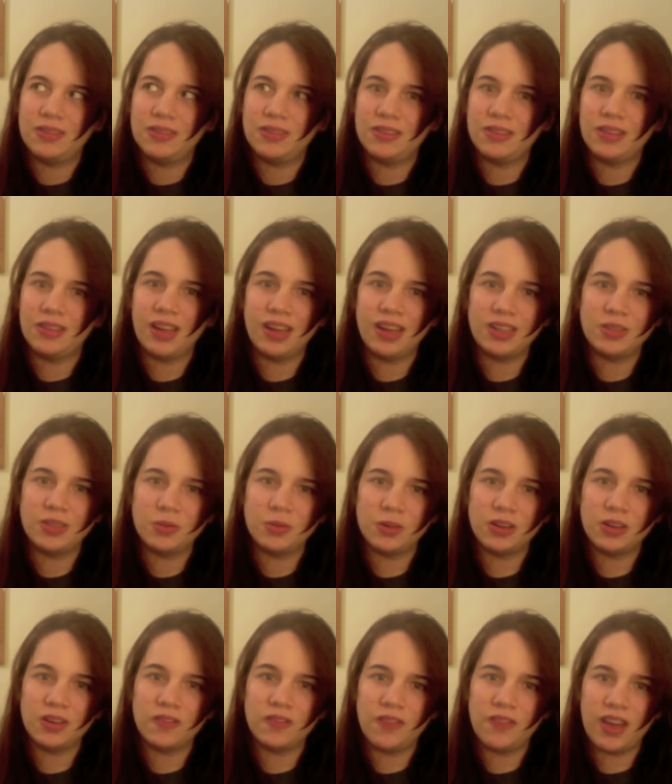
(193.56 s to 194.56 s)
like to
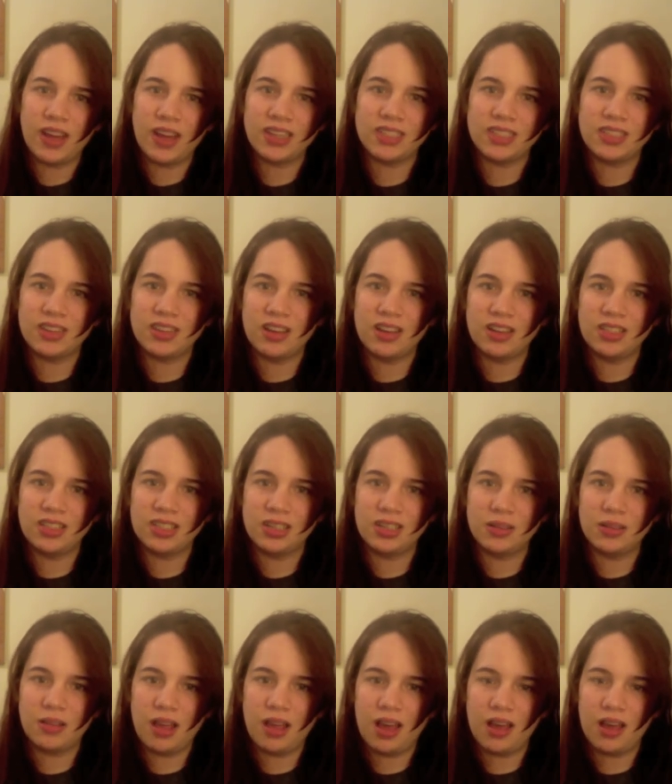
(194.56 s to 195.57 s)
work in facts and logic
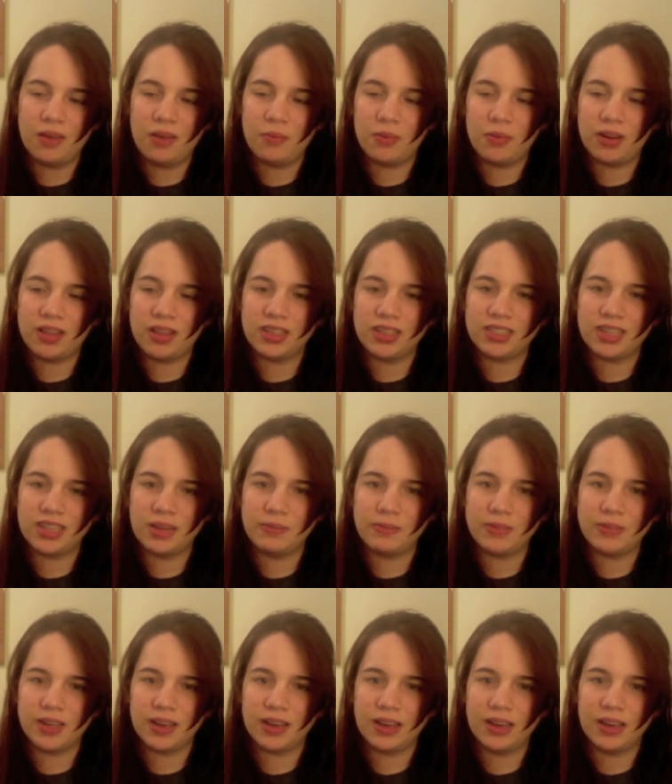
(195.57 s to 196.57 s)
a lot, but at the same
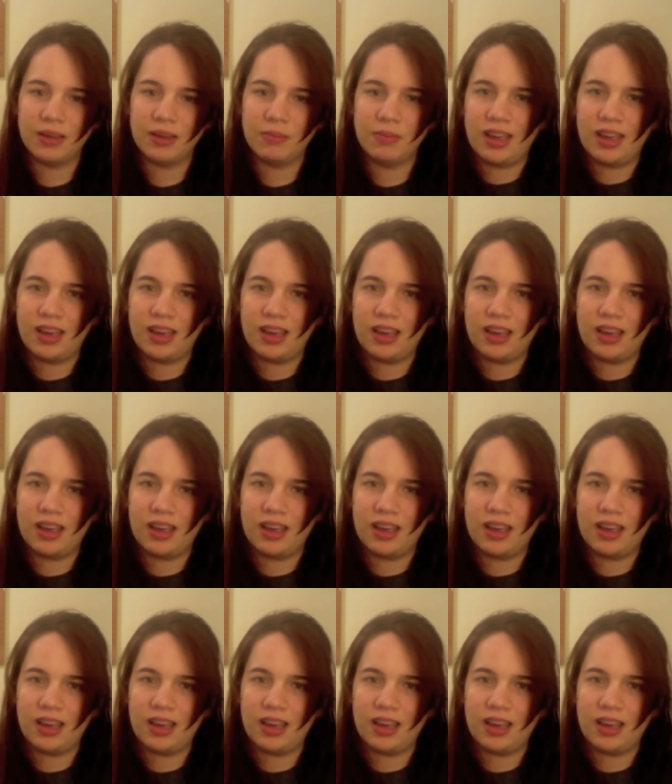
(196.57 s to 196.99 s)
time,